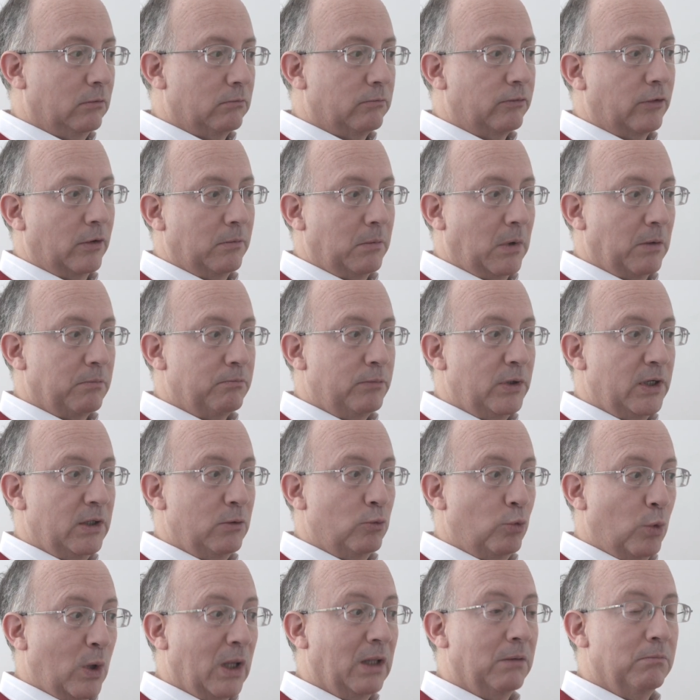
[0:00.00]
from a pretty
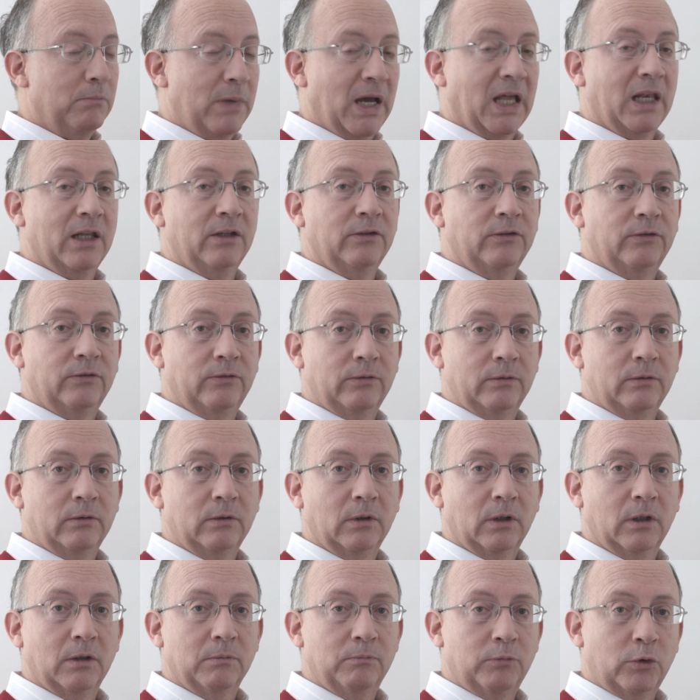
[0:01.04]
well-balanced
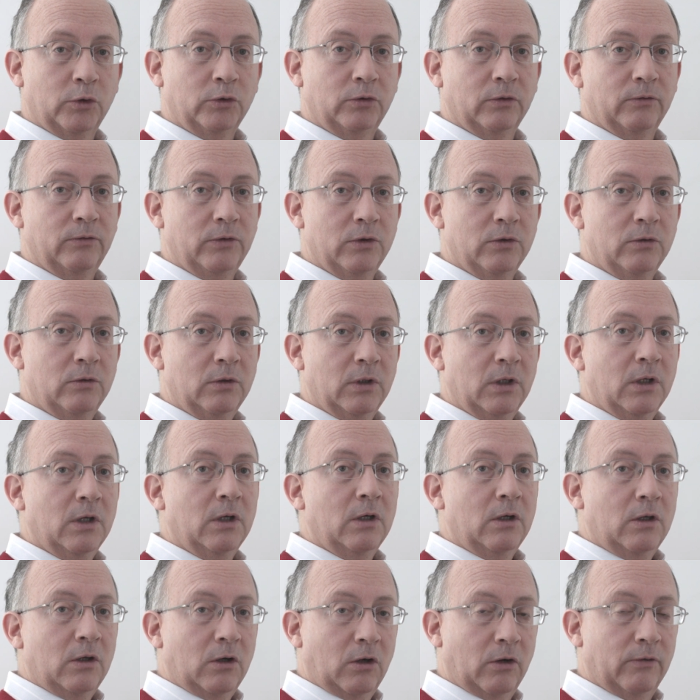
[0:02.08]
point of view
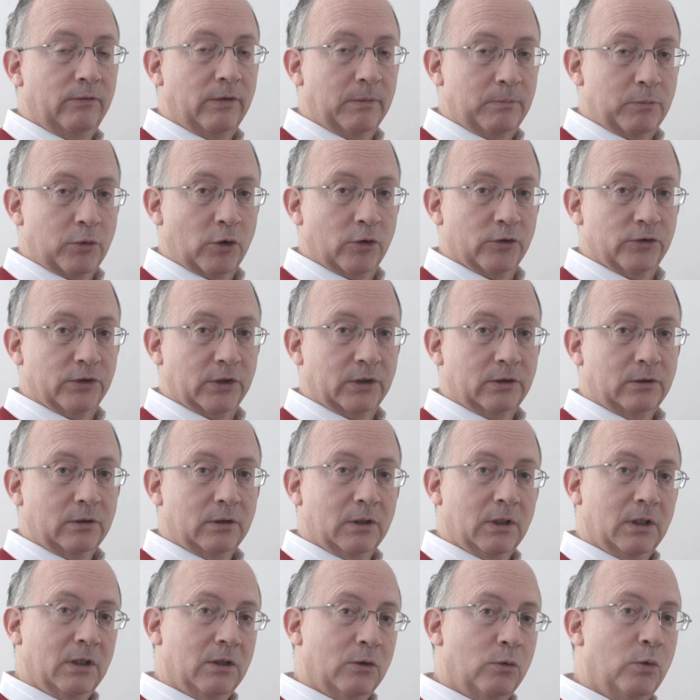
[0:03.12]
of a project,
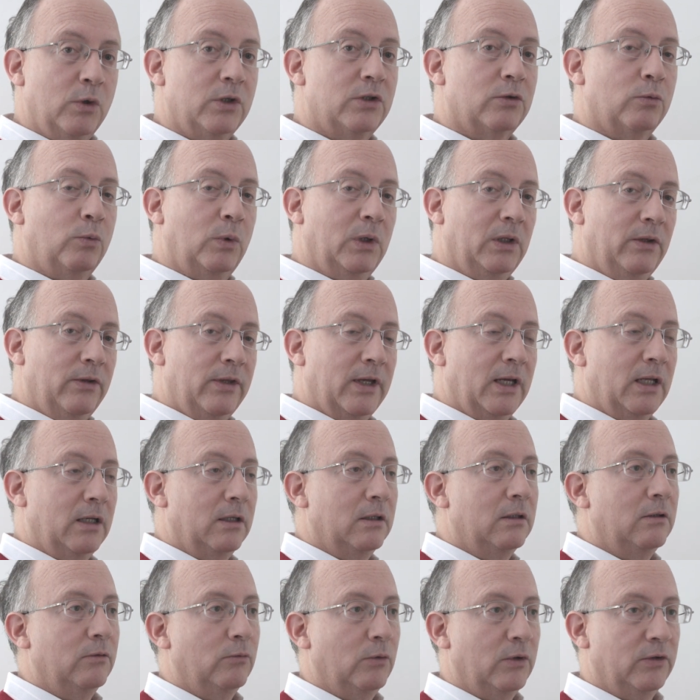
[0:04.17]
which will
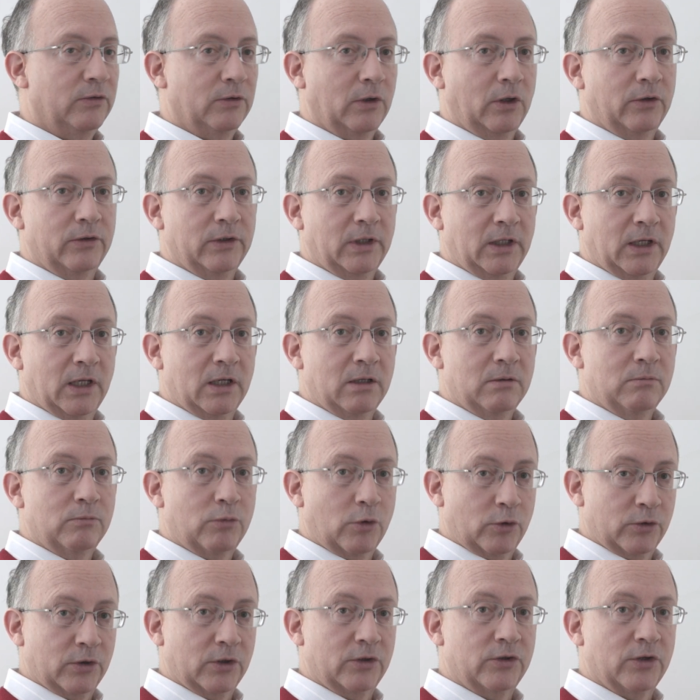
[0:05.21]
then result in a
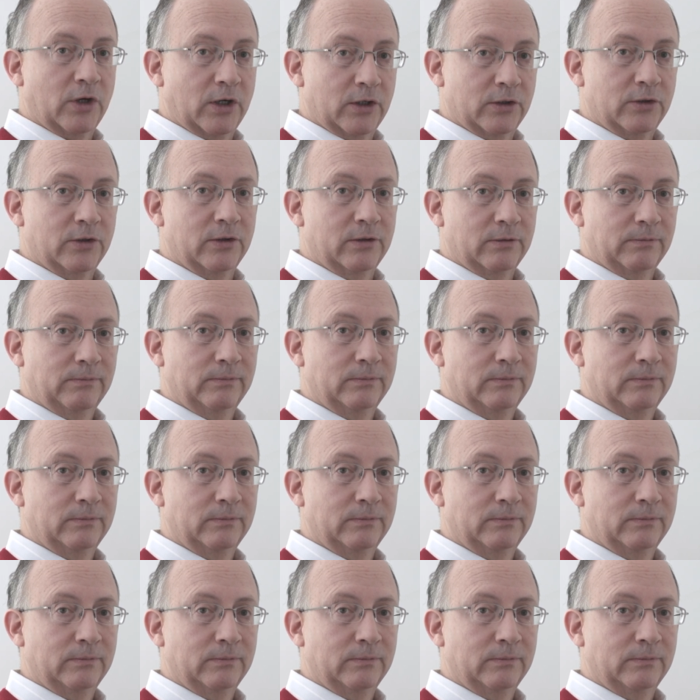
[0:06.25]
project charter.